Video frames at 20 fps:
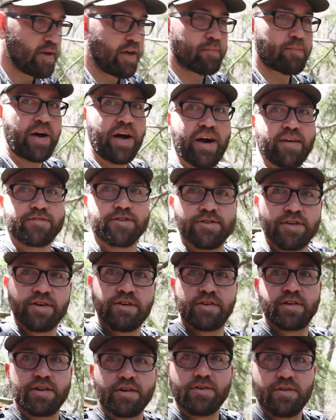make my
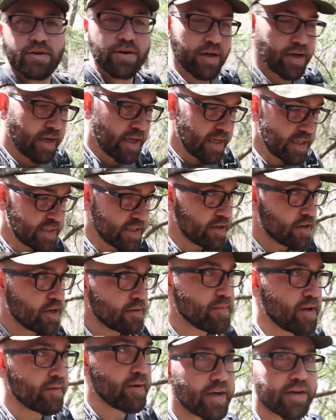afternoon a little easier.
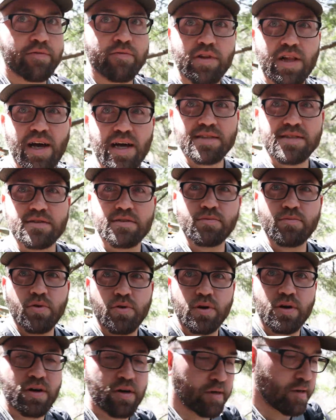Maybe I can relax a little
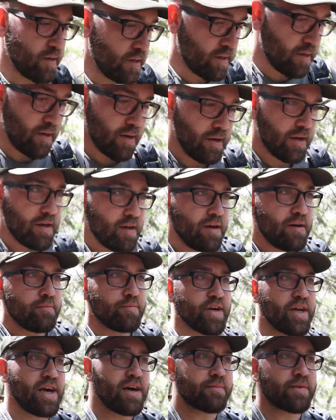more.
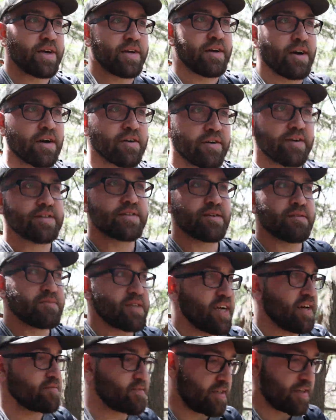But I am getting hungry, so I'm
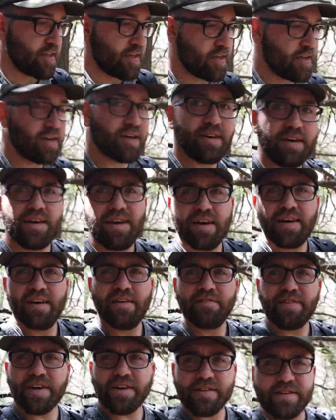gonna have to
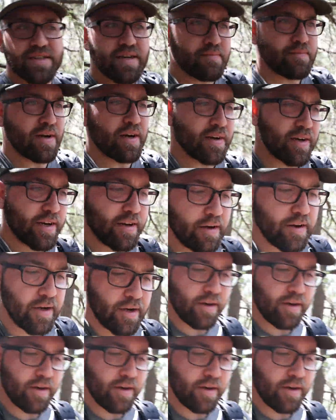figure something out here